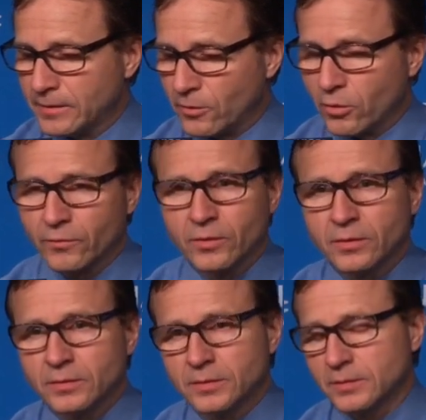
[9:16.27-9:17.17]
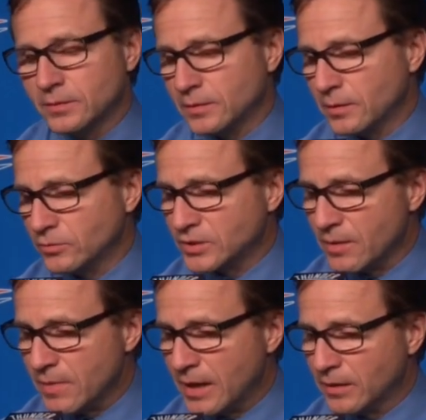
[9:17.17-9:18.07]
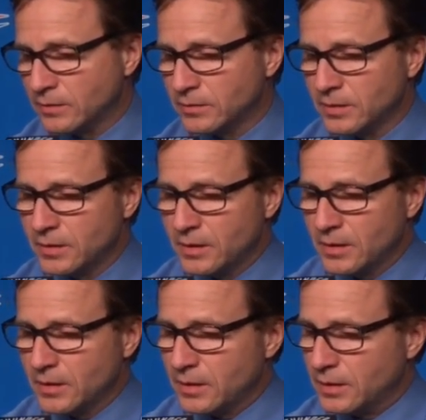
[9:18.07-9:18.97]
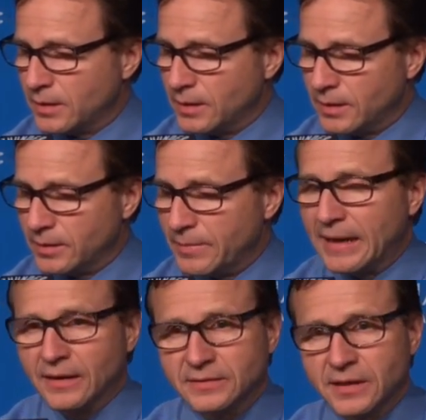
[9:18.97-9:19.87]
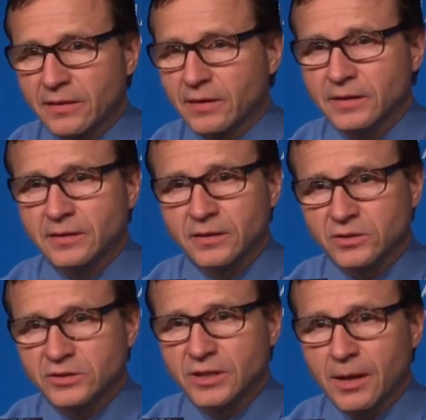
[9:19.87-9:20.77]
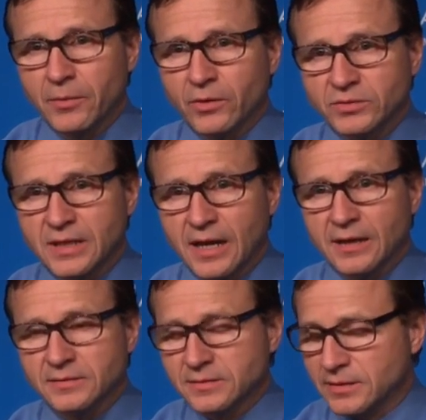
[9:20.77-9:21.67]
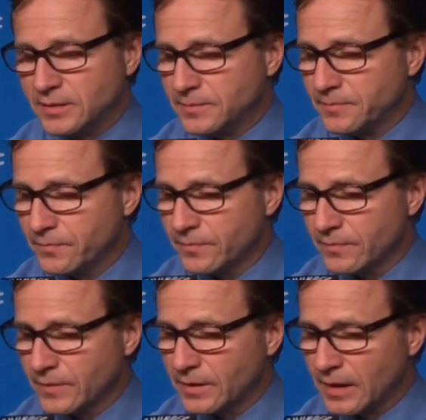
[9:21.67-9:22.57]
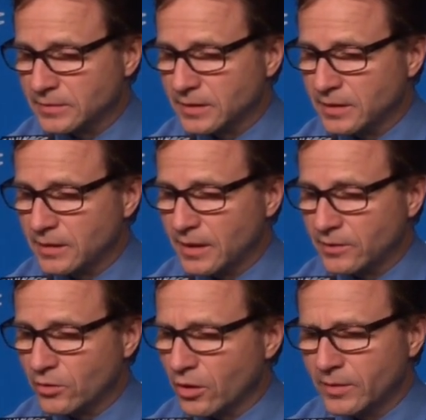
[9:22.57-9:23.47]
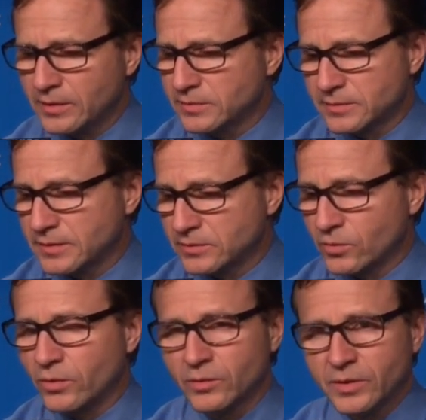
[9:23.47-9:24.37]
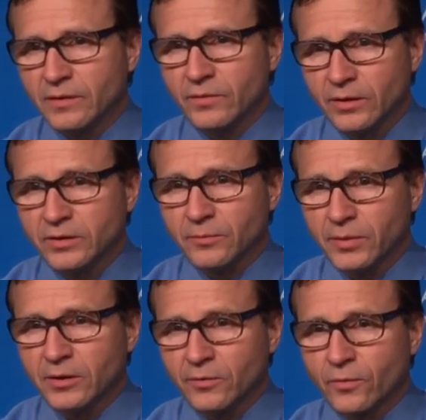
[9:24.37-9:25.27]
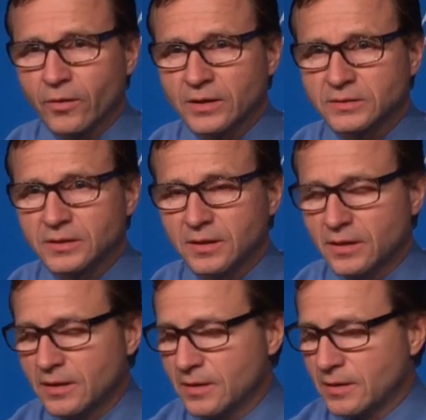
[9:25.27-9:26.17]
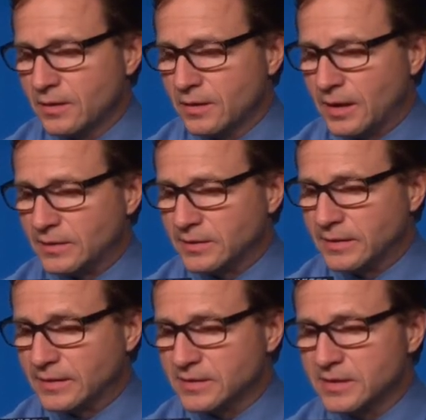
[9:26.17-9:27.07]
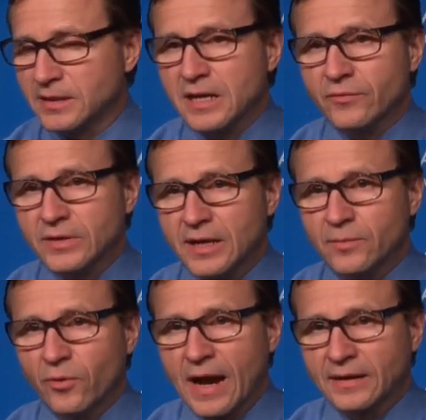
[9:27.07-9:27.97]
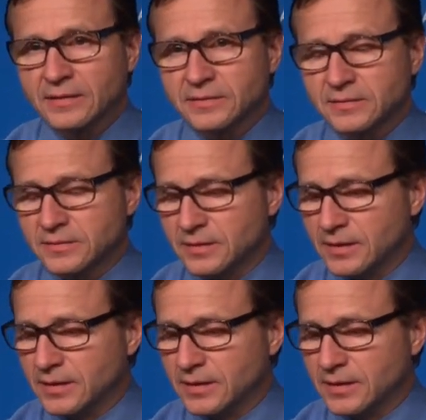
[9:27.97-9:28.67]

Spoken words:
Corver, O.J. Mayo, Bayless, I thought he did a good job on those guys, the guys that he had to guard. He's going to be a very good player for us. I get to see it every day in practice.